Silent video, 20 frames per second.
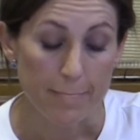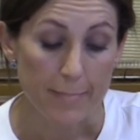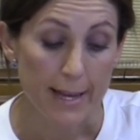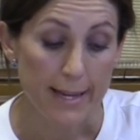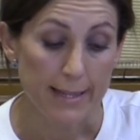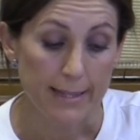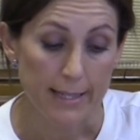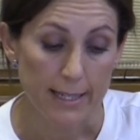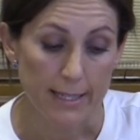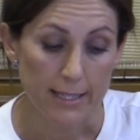
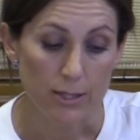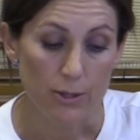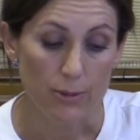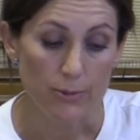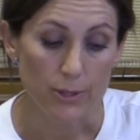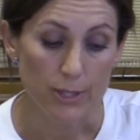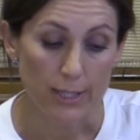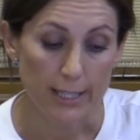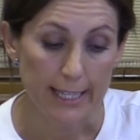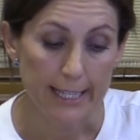And this
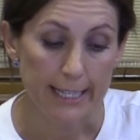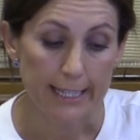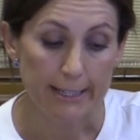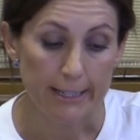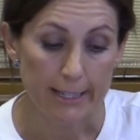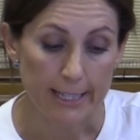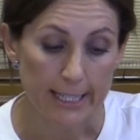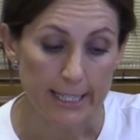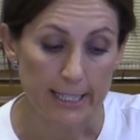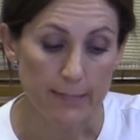obviously
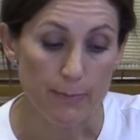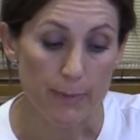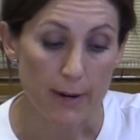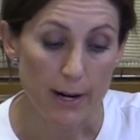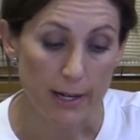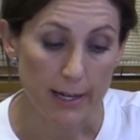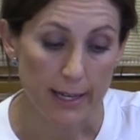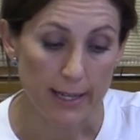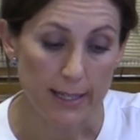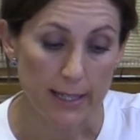increased
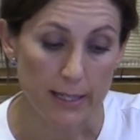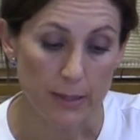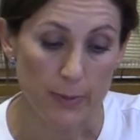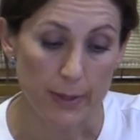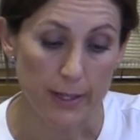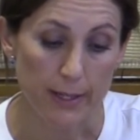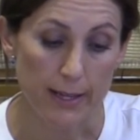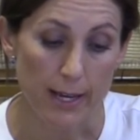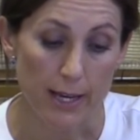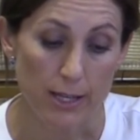market
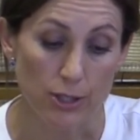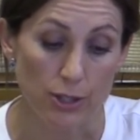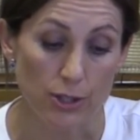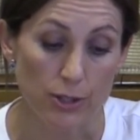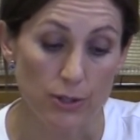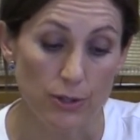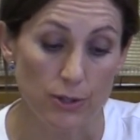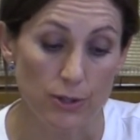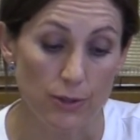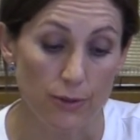
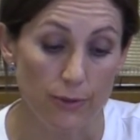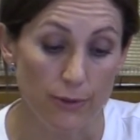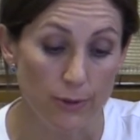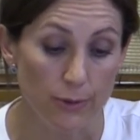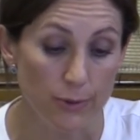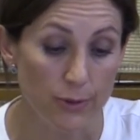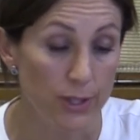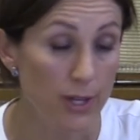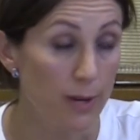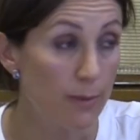expectations of
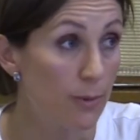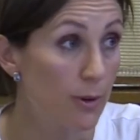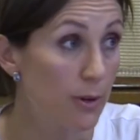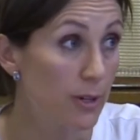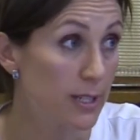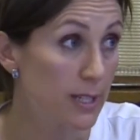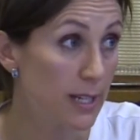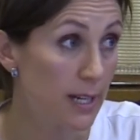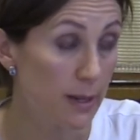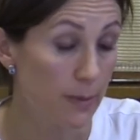looser
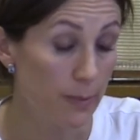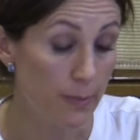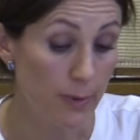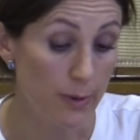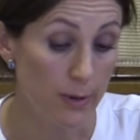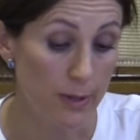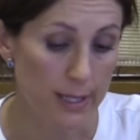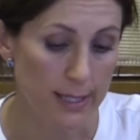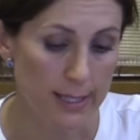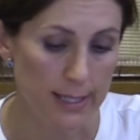monetary
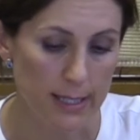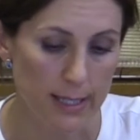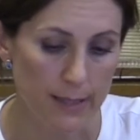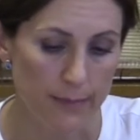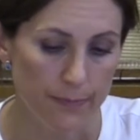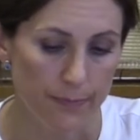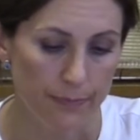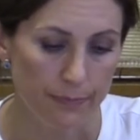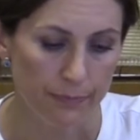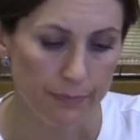
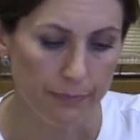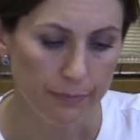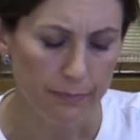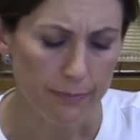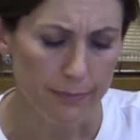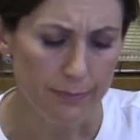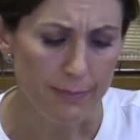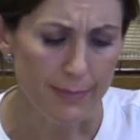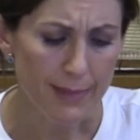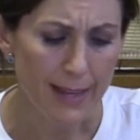policy.
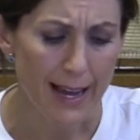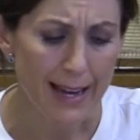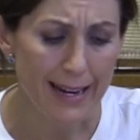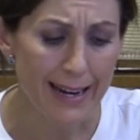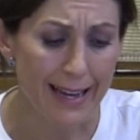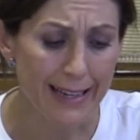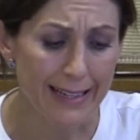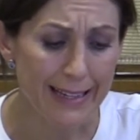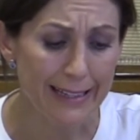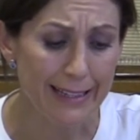
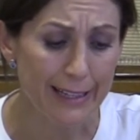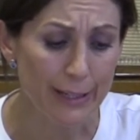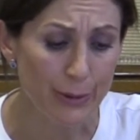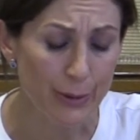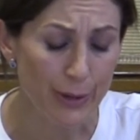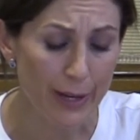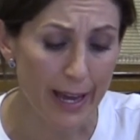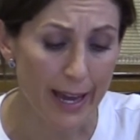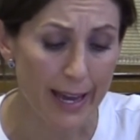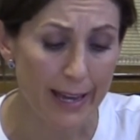Unlike in the
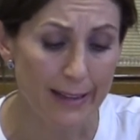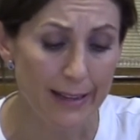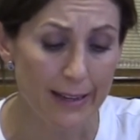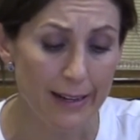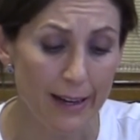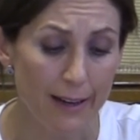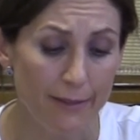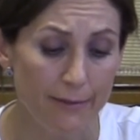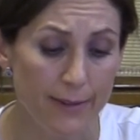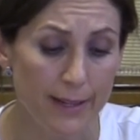UK,
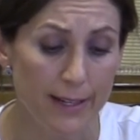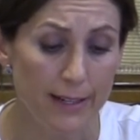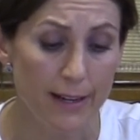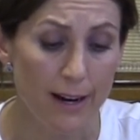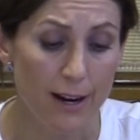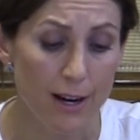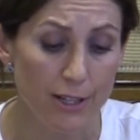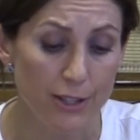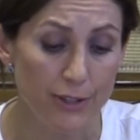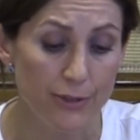there have been
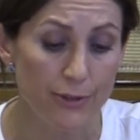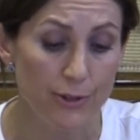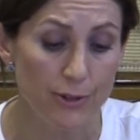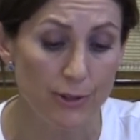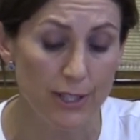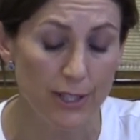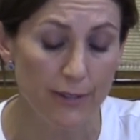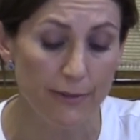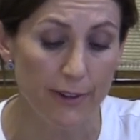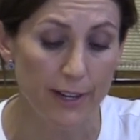large
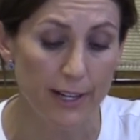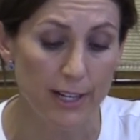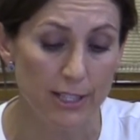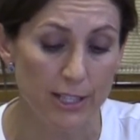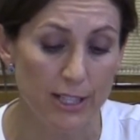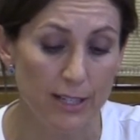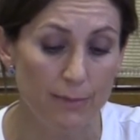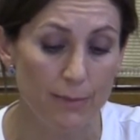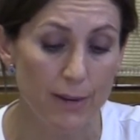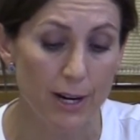falls in
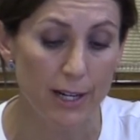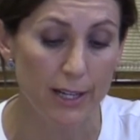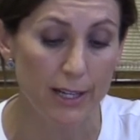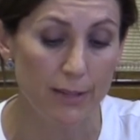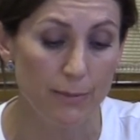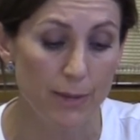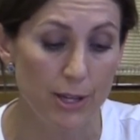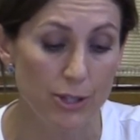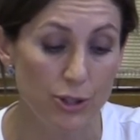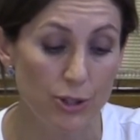financial market
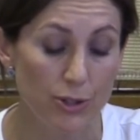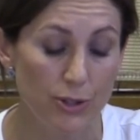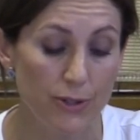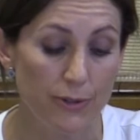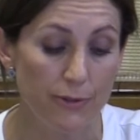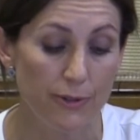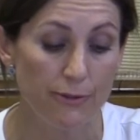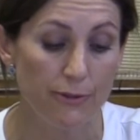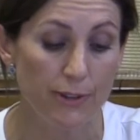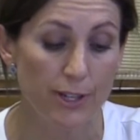measures
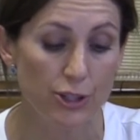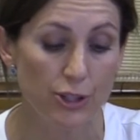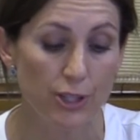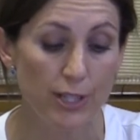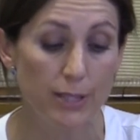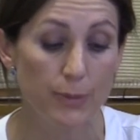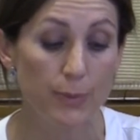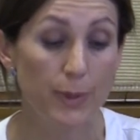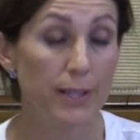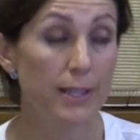of inflation
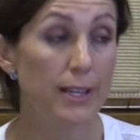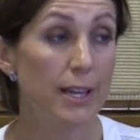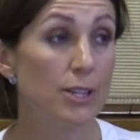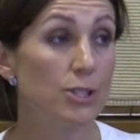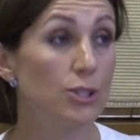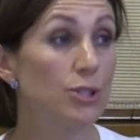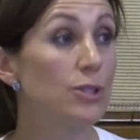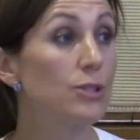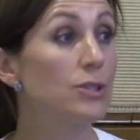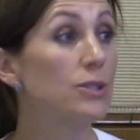
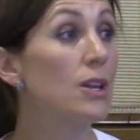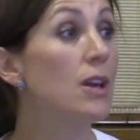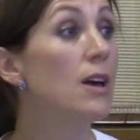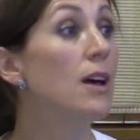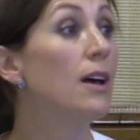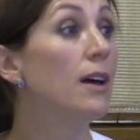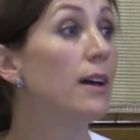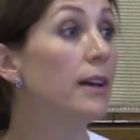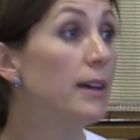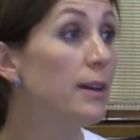expectations
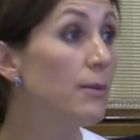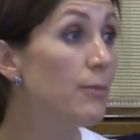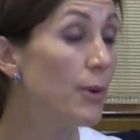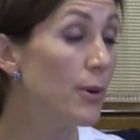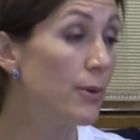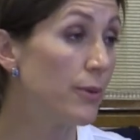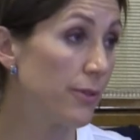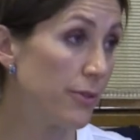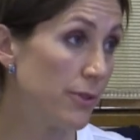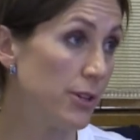in
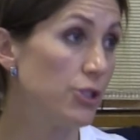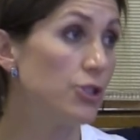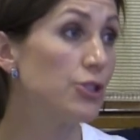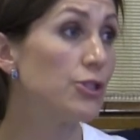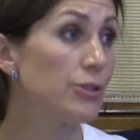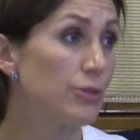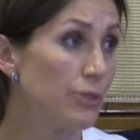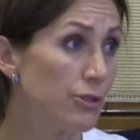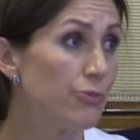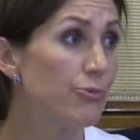both
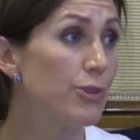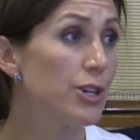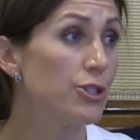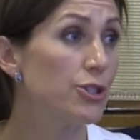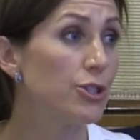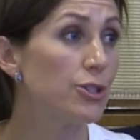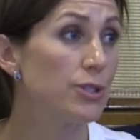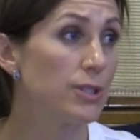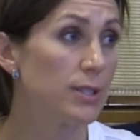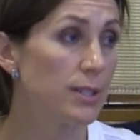
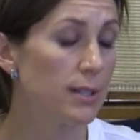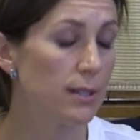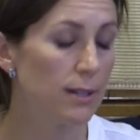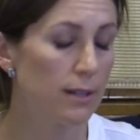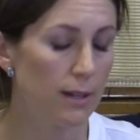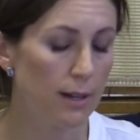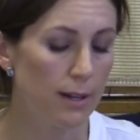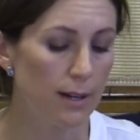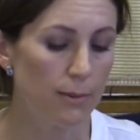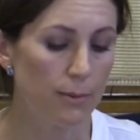regions,
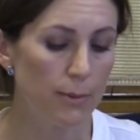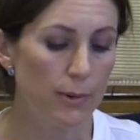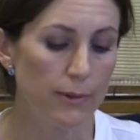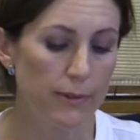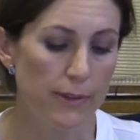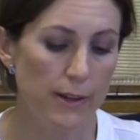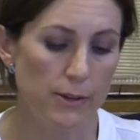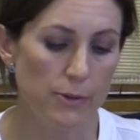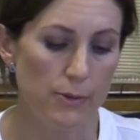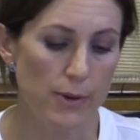in
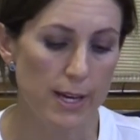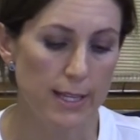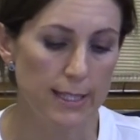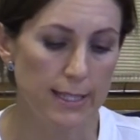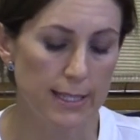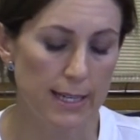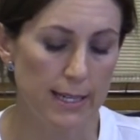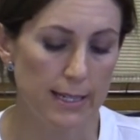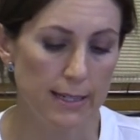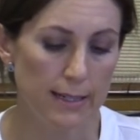both the
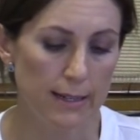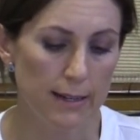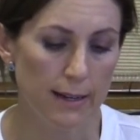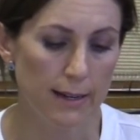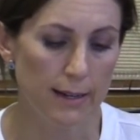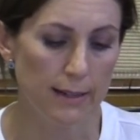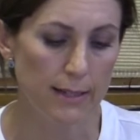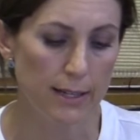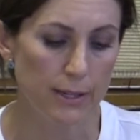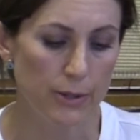US
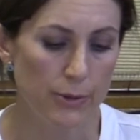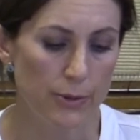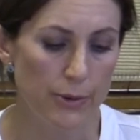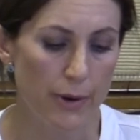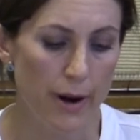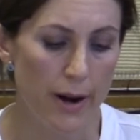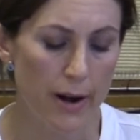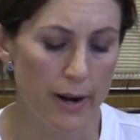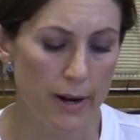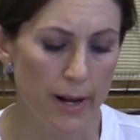and the euro
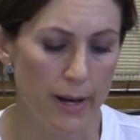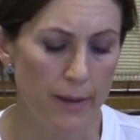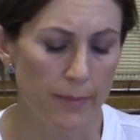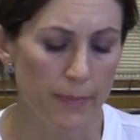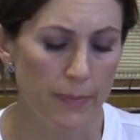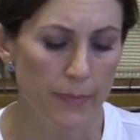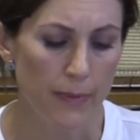area.